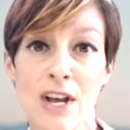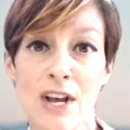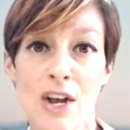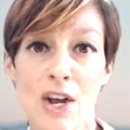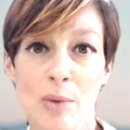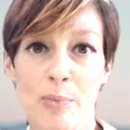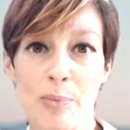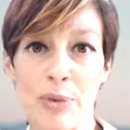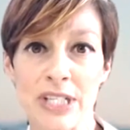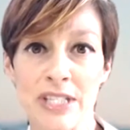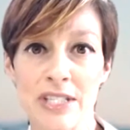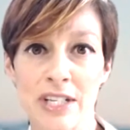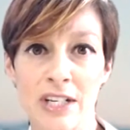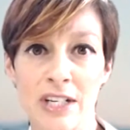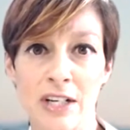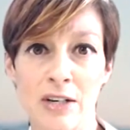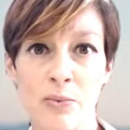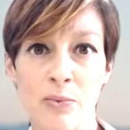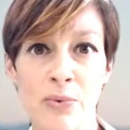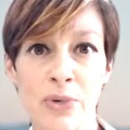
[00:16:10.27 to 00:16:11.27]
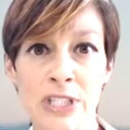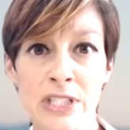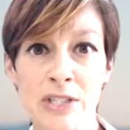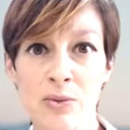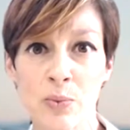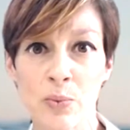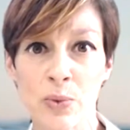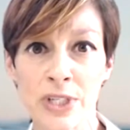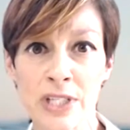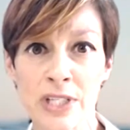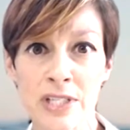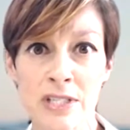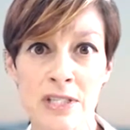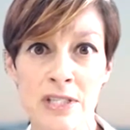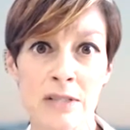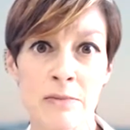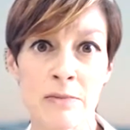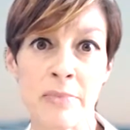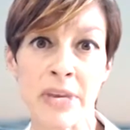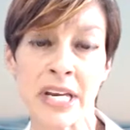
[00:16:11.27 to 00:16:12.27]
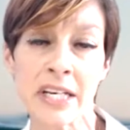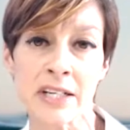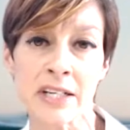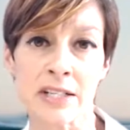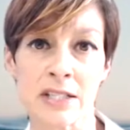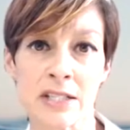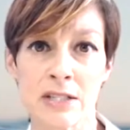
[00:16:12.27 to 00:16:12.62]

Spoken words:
But what is the maintenance